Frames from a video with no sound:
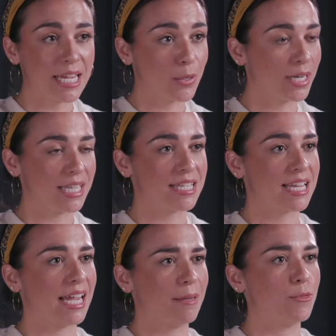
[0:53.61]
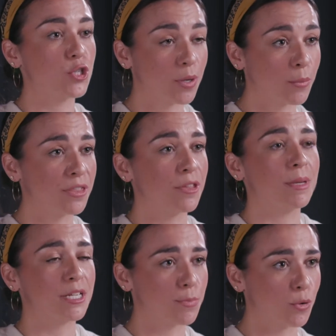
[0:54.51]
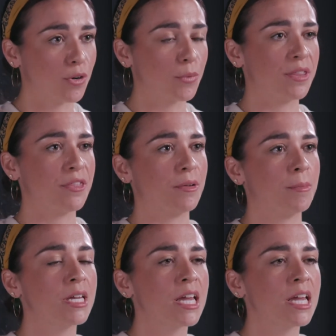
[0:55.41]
equally the same, do it with them, explore it with them.